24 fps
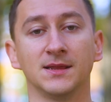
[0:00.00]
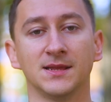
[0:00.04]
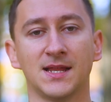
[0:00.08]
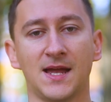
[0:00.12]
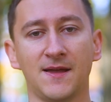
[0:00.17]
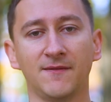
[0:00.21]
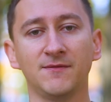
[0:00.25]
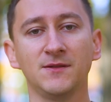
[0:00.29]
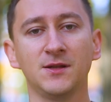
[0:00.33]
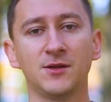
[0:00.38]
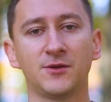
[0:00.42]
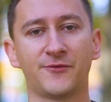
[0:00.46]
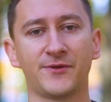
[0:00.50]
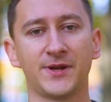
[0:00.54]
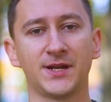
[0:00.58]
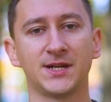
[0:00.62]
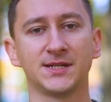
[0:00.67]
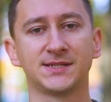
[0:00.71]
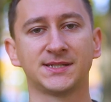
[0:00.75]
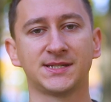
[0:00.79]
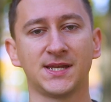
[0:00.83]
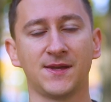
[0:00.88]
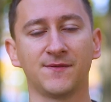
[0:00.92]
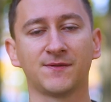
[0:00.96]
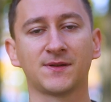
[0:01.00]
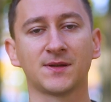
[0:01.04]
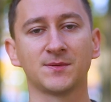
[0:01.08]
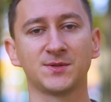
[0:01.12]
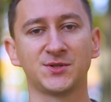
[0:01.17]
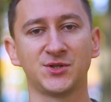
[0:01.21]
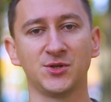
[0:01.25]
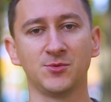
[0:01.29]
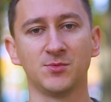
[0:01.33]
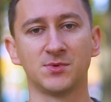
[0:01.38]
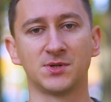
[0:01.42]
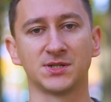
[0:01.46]
Lively already saved
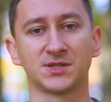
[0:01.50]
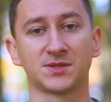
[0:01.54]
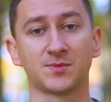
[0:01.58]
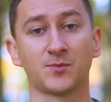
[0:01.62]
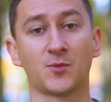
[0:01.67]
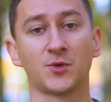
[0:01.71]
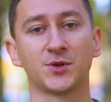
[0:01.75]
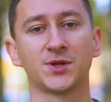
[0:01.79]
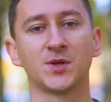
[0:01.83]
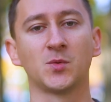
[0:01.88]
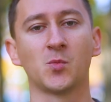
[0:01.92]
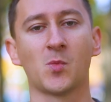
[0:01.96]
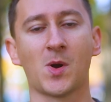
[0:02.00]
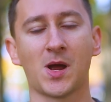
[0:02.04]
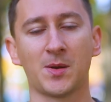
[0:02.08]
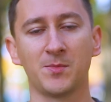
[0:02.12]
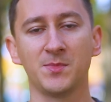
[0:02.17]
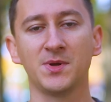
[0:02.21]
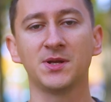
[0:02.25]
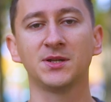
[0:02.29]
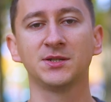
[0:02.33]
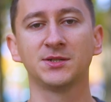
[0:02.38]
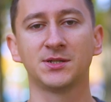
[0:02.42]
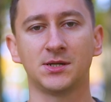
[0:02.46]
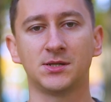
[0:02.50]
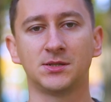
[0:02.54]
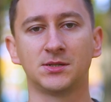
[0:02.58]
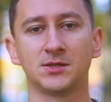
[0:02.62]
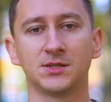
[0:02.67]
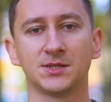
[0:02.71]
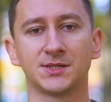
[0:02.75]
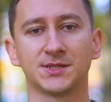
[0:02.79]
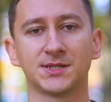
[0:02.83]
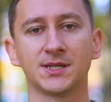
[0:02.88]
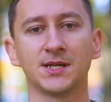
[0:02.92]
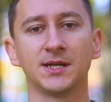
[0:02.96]
consumers more than $1 million
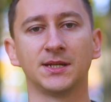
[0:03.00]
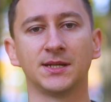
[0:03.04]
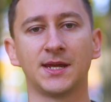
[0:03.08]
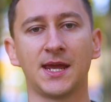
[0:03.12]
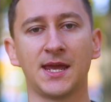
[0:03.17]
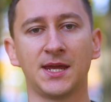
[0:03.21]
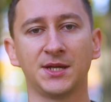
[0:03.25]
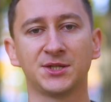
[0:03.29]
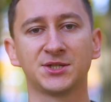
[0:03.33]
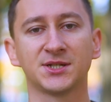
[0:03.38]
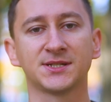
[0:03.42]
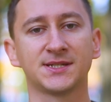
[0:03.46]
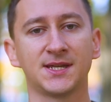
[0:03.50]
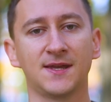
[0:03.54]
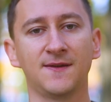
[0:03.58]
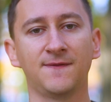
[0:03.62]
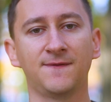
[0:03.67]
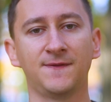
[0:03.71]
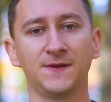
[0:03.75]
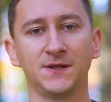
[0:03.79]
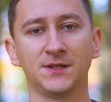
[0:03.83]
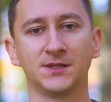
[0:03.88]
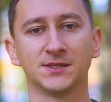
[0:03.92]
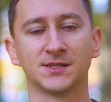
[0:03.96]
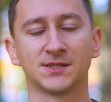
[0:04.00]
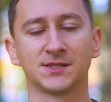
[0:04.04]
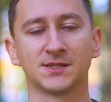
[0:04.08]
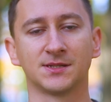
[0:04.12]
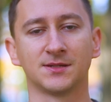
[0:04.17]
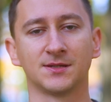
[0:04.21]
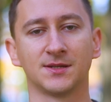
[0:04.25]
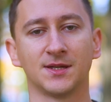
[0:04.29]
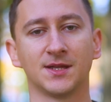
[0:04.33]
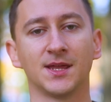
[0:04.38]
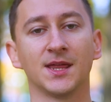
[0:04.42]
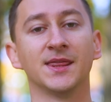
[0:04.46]
in HSA fees.
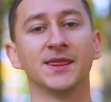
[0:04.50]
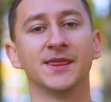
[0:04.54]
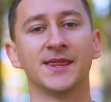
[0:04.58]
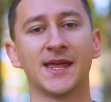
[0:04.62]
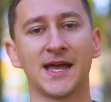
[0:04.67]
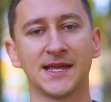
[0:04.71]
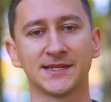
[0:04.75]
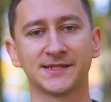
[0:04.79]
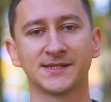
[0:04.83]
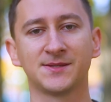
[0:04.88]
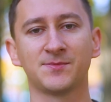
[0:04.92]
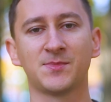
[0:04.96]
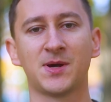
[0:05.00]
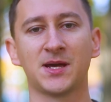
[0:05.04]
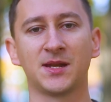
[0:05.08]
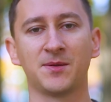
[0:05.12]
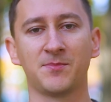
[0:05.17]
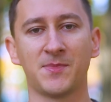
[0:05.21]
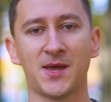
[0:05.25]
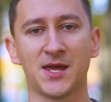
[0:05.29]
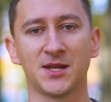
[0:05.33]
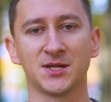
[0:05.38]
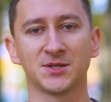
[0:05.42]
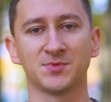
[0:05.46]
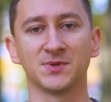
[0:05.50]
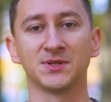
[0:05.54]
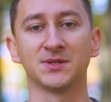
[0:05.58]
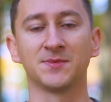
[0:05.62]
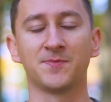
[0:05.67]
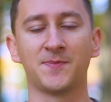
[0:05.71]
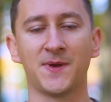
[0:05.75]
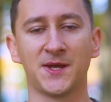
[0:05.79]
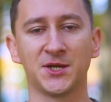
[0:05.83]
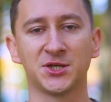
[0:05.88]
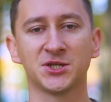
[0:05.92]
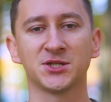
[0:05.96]
That's the money management
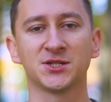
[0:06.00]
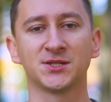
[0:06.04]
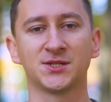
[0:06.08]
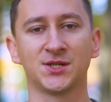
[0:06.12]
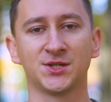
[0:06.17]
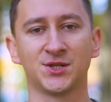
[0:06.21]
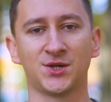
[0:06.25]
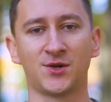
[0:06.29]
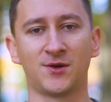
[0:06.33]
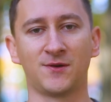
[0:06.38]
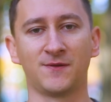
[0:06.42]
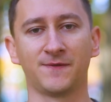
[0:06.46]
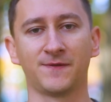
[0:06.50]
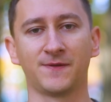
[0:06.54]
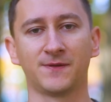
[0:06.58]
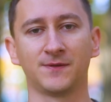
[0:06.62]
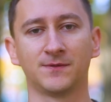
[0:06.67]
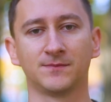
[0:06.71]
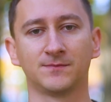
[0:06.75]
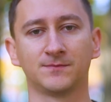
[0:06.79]
patients deserve.